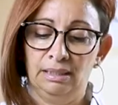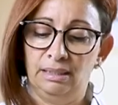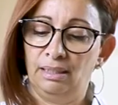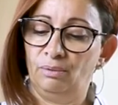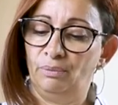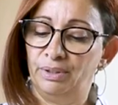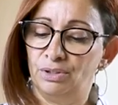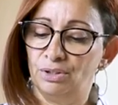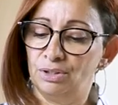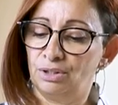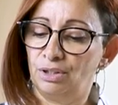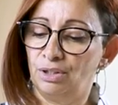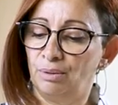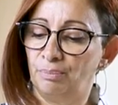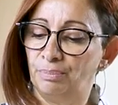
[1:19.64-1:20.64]
And we're just
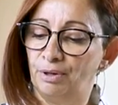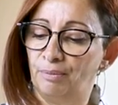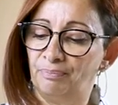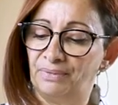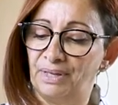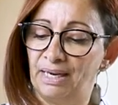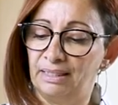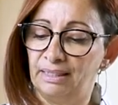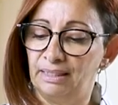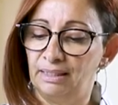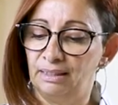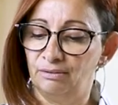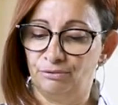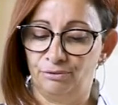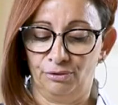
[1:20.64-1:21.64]
going to pop that
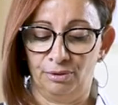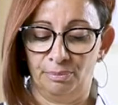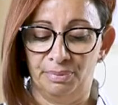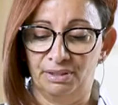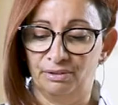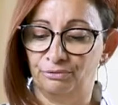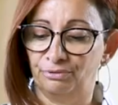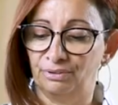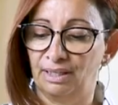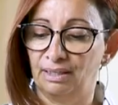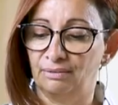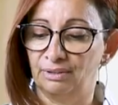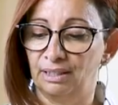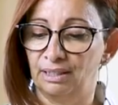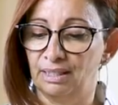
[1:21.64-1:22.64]
in for a bit of
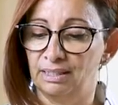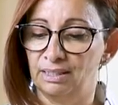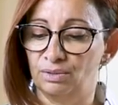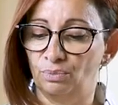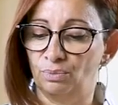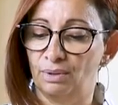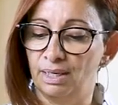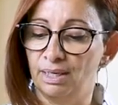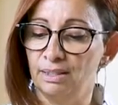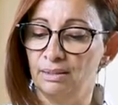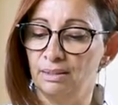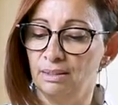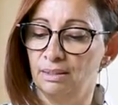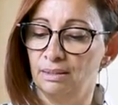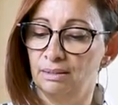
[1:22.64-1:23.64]
flavour as well.